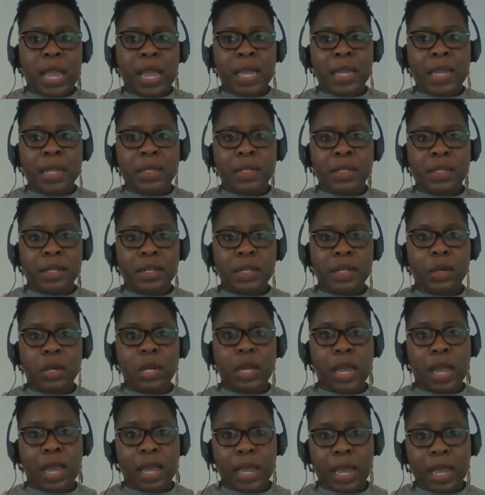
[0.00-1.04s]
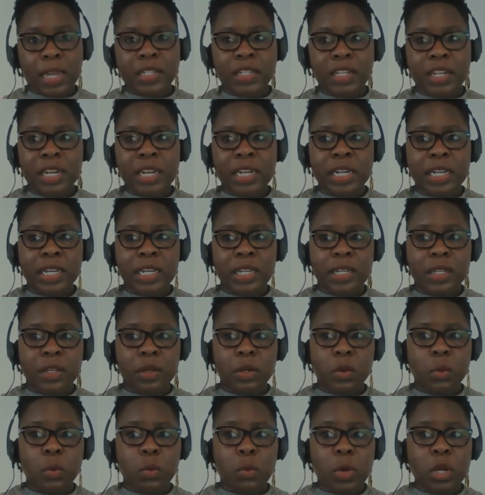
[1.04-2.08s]
And ideally,
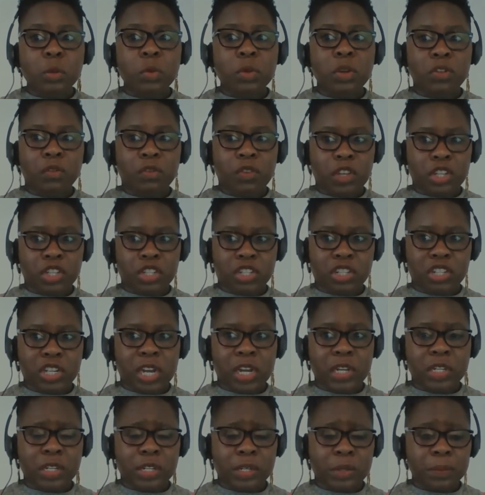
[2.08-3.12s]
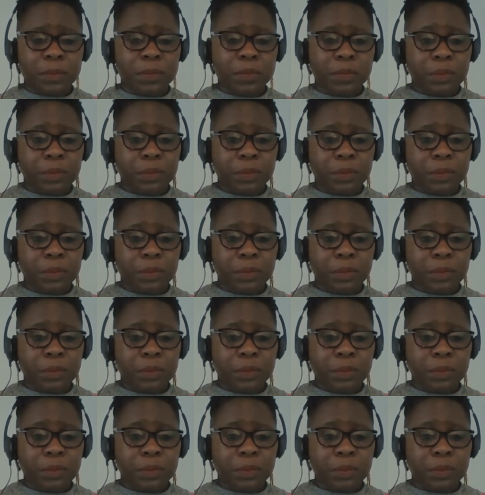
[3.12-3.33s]
when we first started,